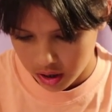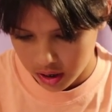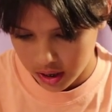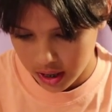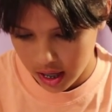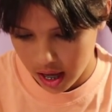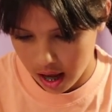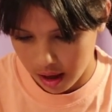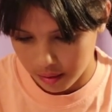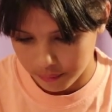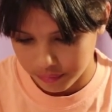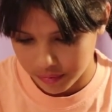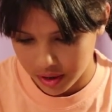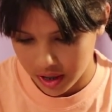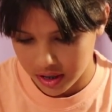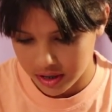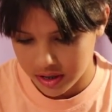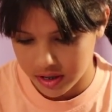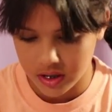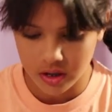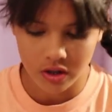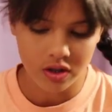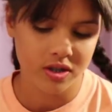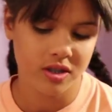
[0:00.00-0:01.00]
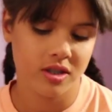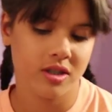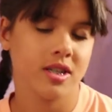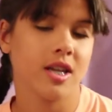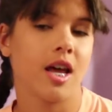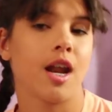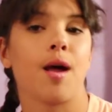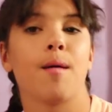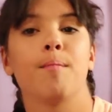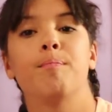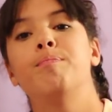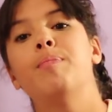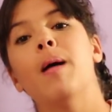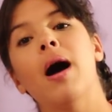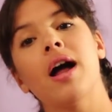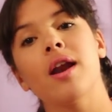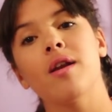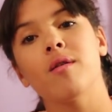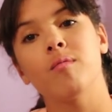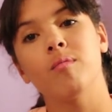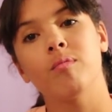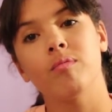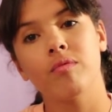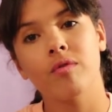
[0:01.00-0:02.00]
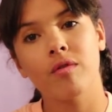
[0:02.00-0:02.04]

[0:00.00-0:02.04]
Yeah, it still isn't set up. But